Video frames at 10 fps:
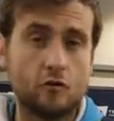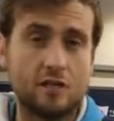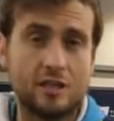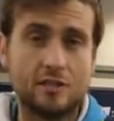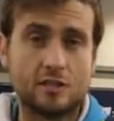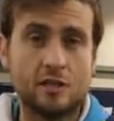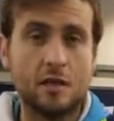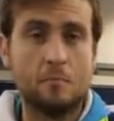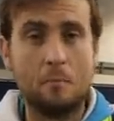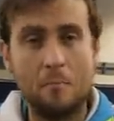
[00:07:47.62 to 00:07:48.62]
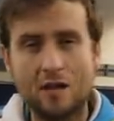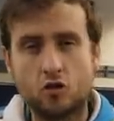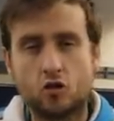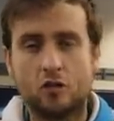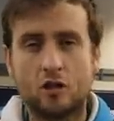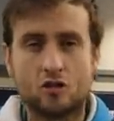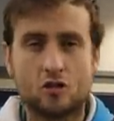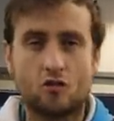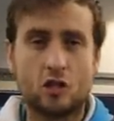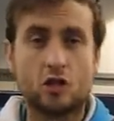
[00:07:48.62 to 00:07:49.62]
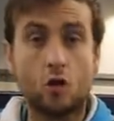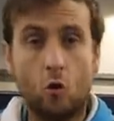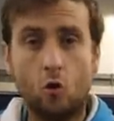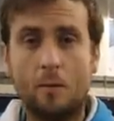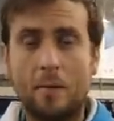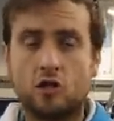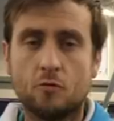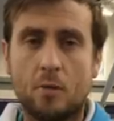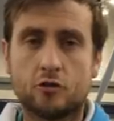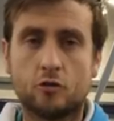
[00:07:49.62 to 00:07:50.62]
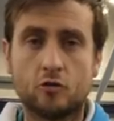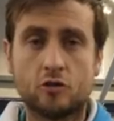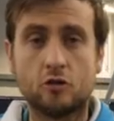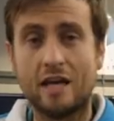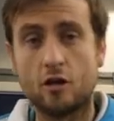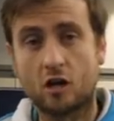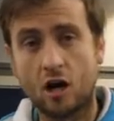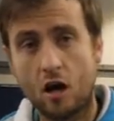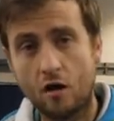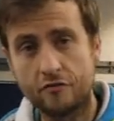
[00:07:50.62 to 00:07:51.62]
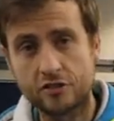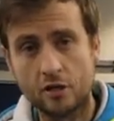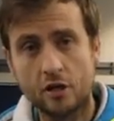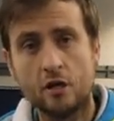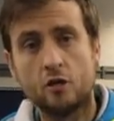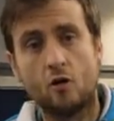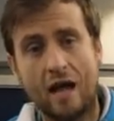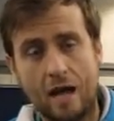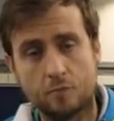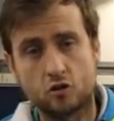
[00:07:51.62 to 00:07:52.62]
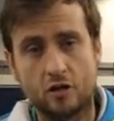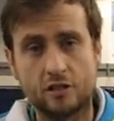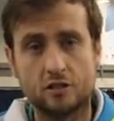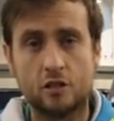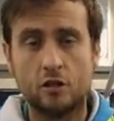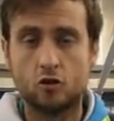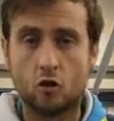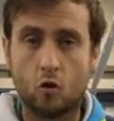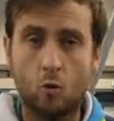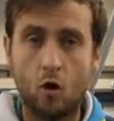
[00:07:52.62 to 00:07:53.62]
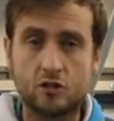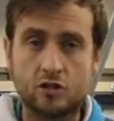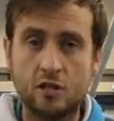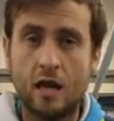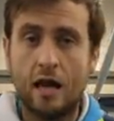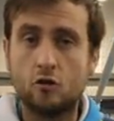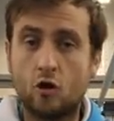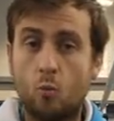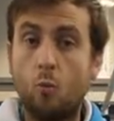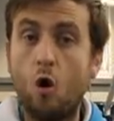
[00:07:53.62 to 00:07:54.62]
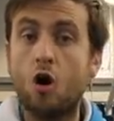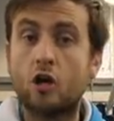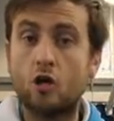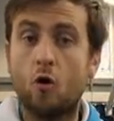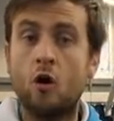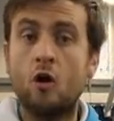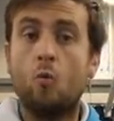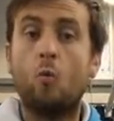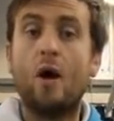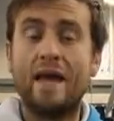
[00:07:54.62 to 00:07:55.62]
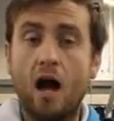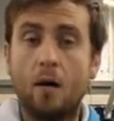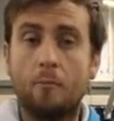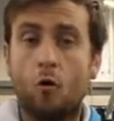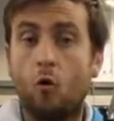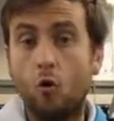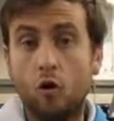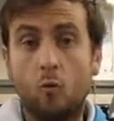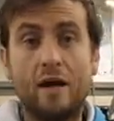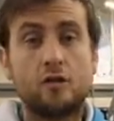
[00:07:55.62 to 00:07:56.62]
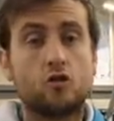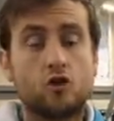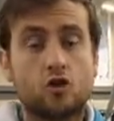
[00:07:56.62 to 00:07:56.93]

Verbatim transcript: routines, but make sure that you're stretching all the major muscles. So they're your calves, your hamstrings, your quads, and you can work your way up all the way to your